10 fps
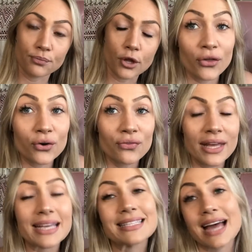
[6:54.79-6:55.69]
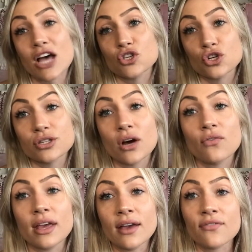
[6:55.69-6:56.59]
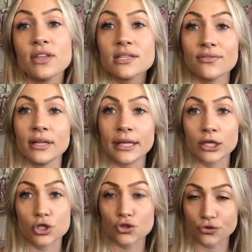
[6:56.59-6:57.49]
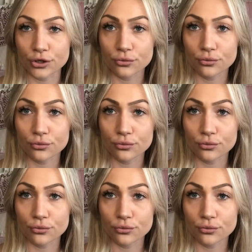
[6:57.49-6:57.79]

Third thing is to ask yourself if this feeling is true.